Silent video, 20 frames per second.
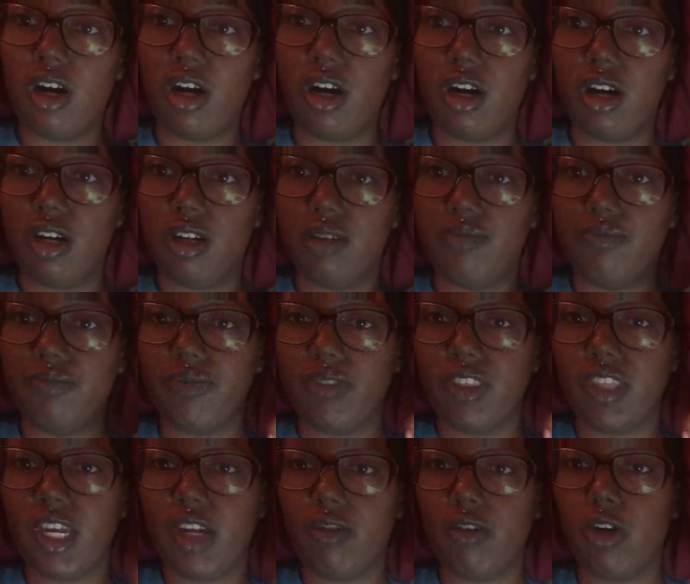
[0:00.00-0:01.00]
uh
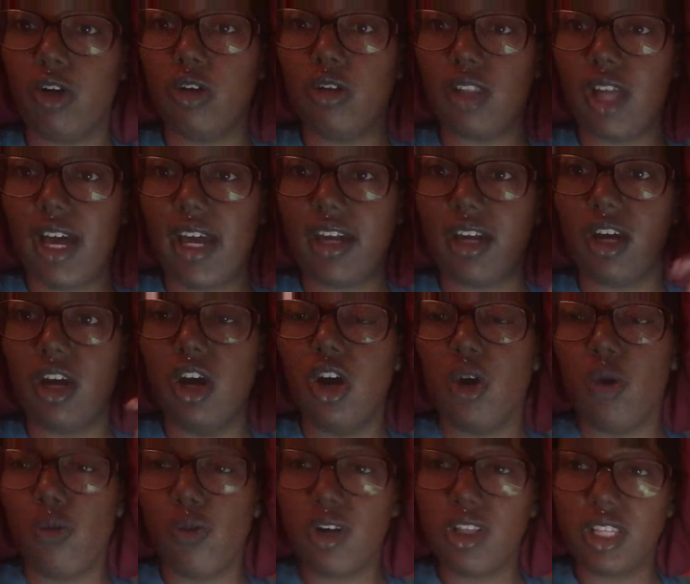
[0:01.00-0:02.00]
they rolled like
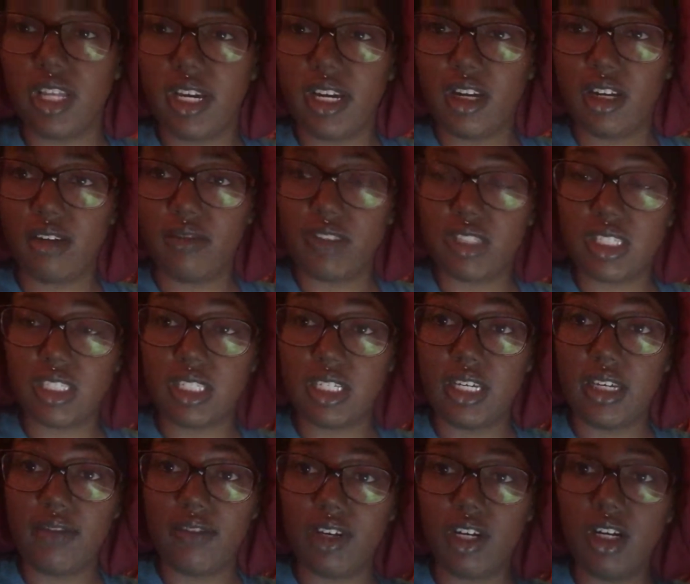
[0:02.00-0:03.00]
one layer of the
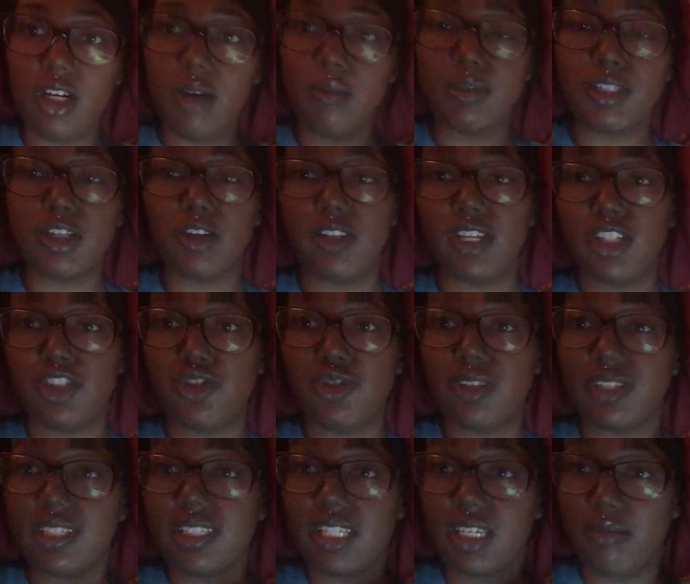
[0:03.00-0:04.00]
sleeve up so that
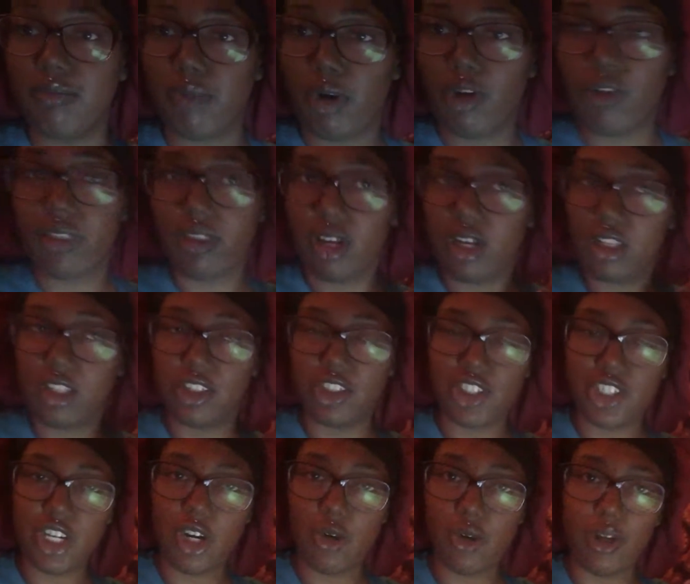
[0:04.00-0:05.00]
you could see both
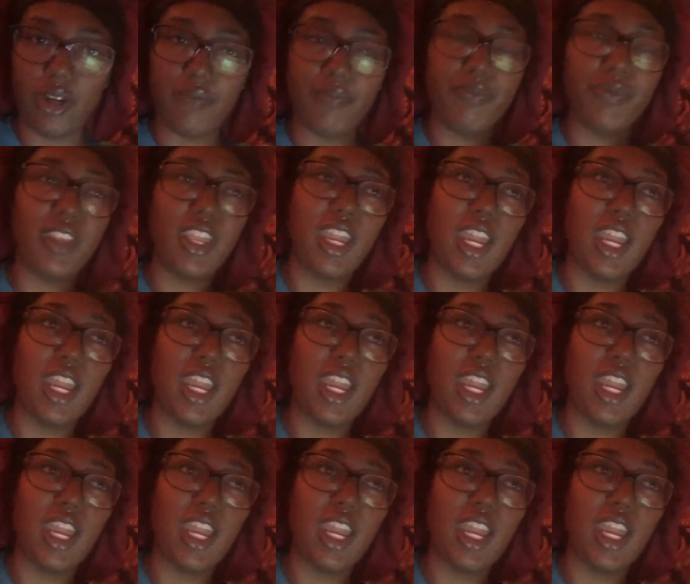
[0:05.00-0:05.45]
colors showing